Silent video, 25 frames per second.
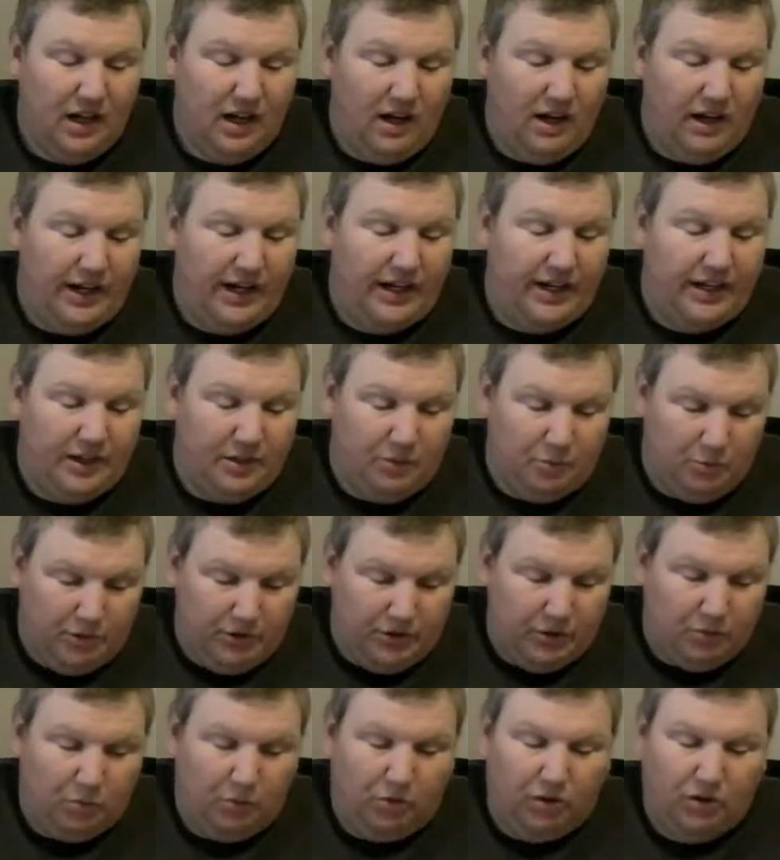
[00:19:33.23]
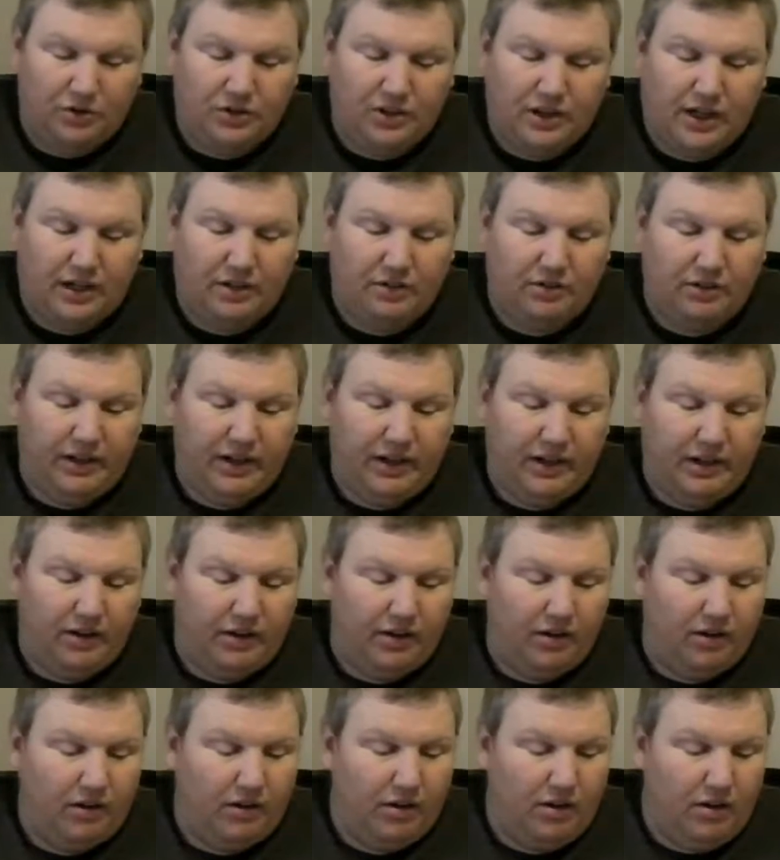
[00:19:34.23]
He didn't win the world title
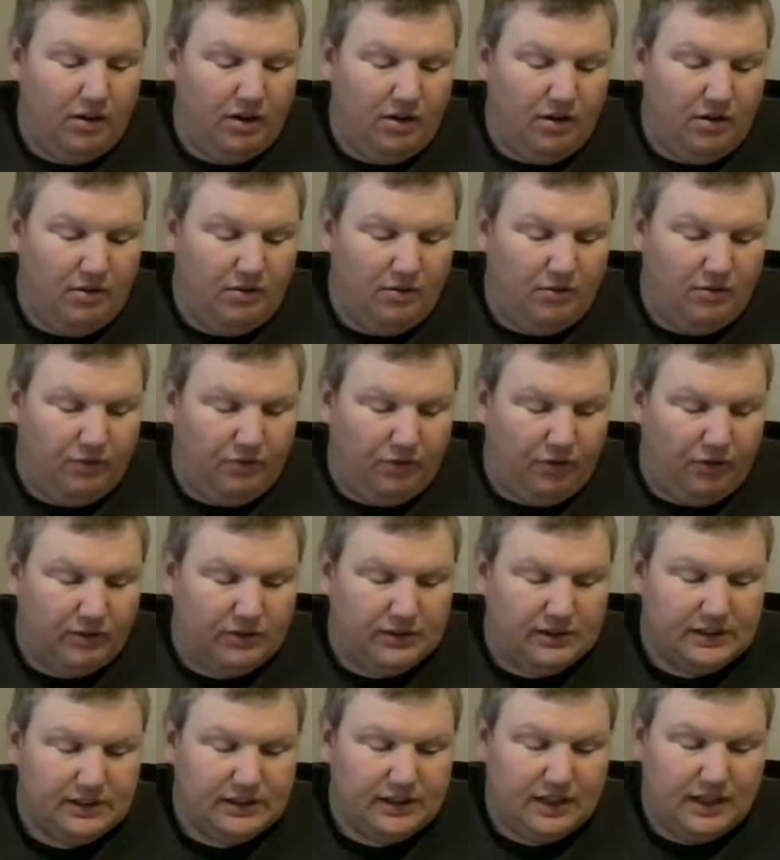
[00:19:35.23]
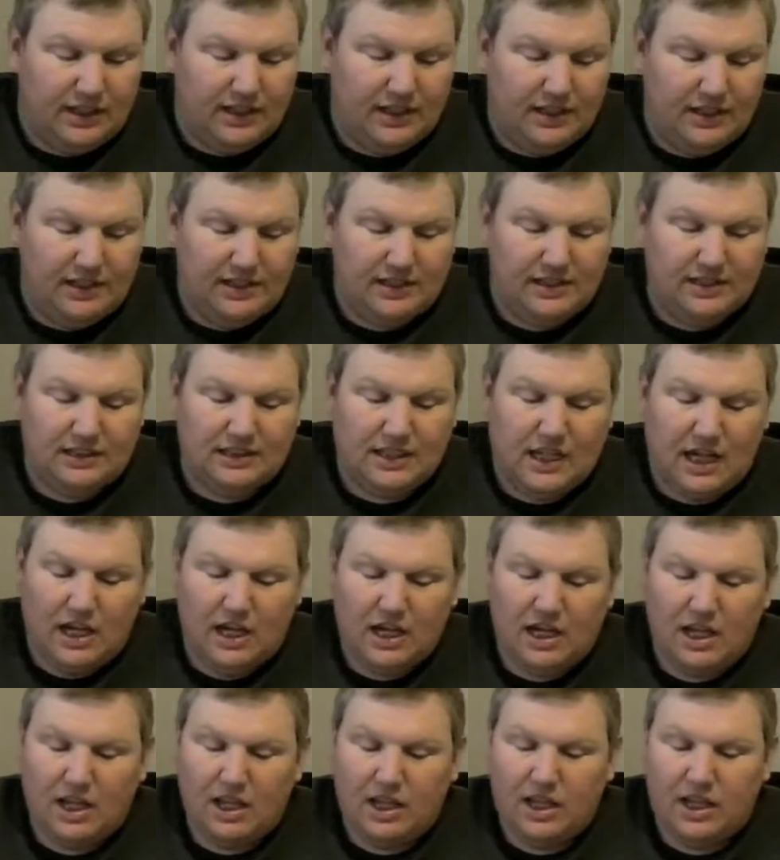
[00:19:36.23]
here versus
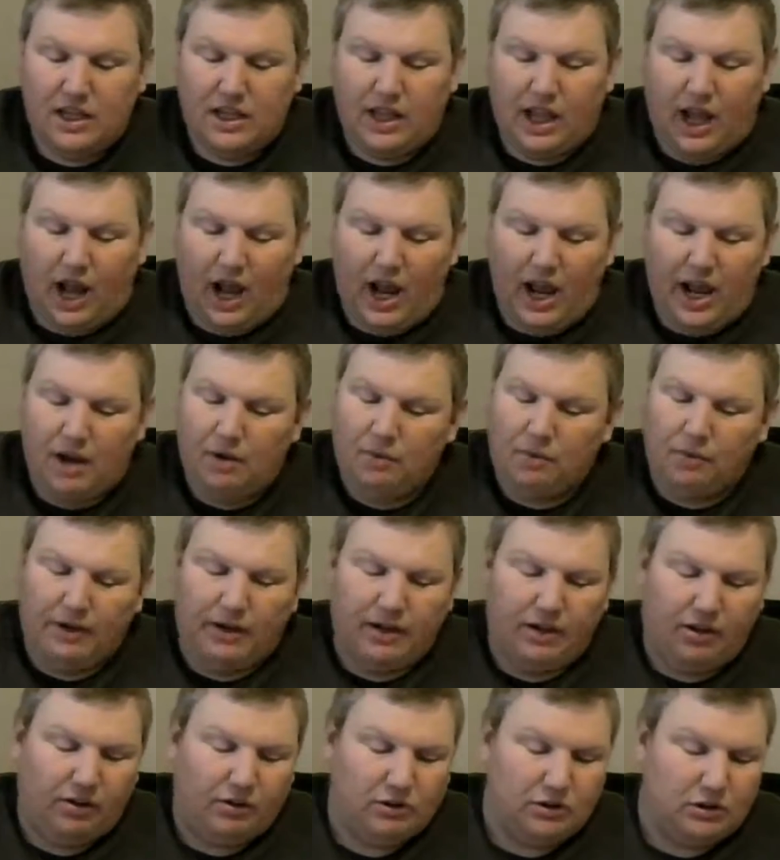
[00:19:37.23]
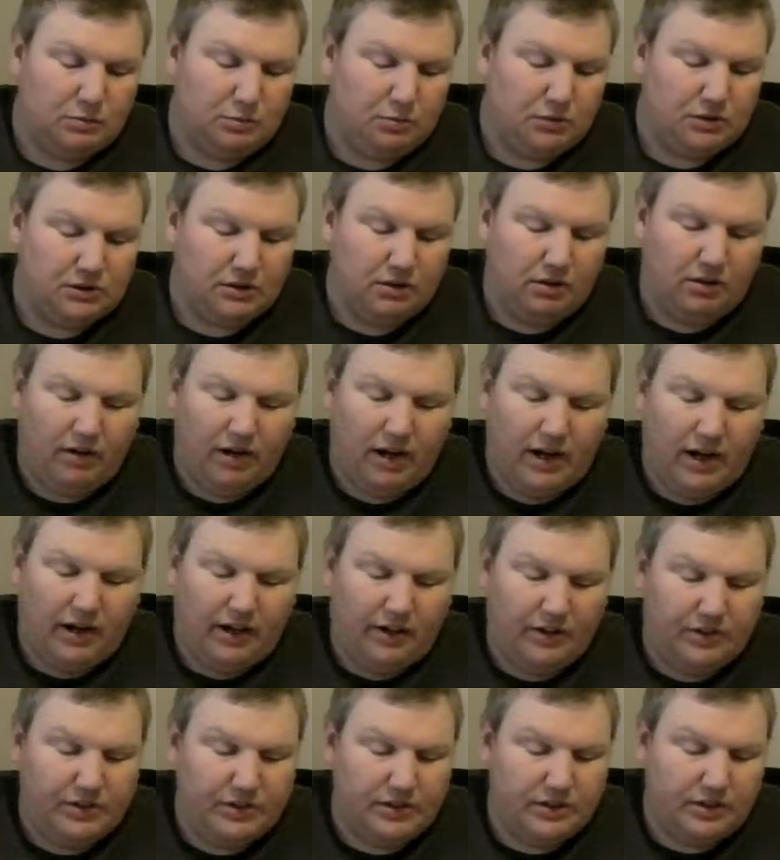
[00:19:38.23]
the Rated R Superstar
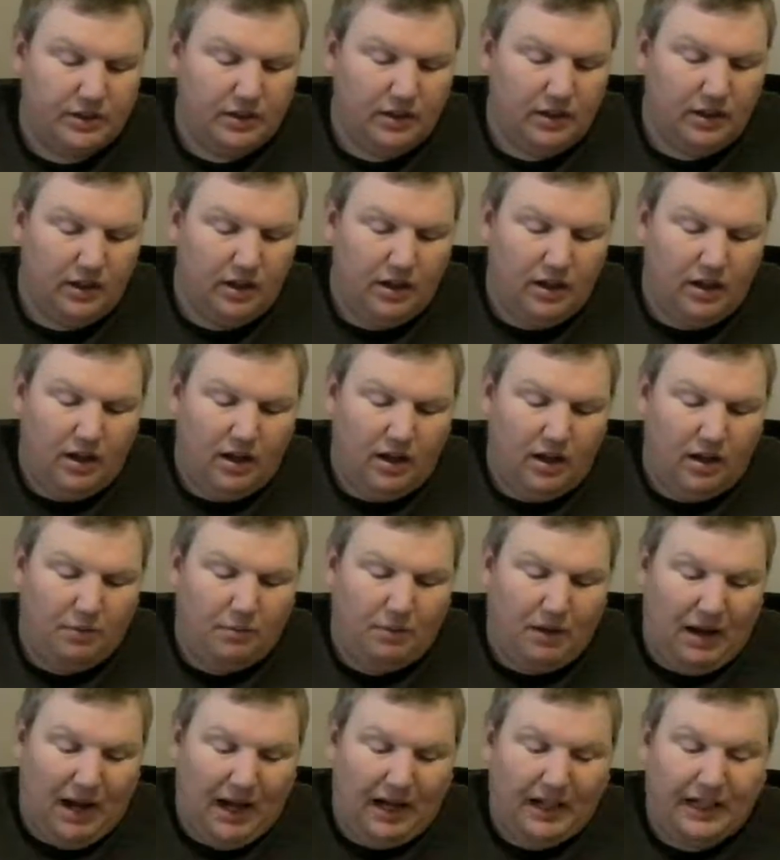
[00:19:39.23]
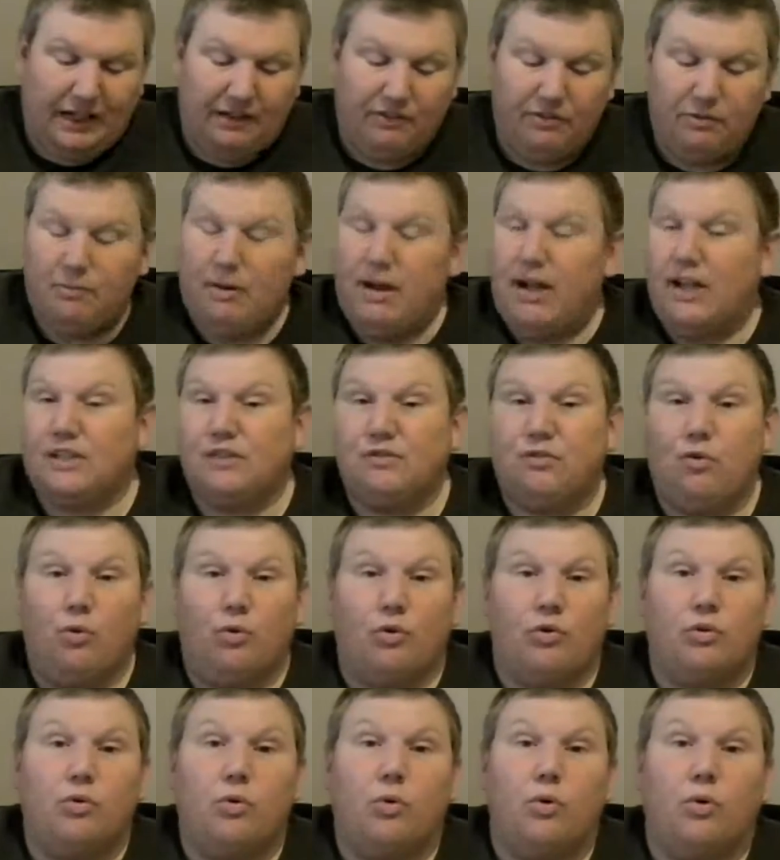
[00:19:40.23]
Edge. I give the match
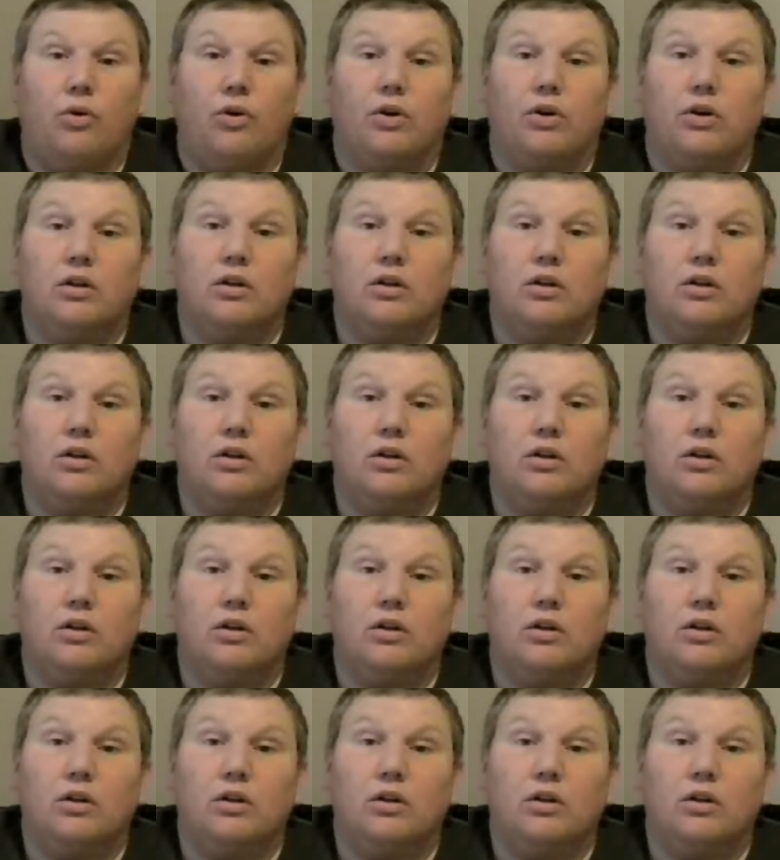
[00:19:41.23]
4.25.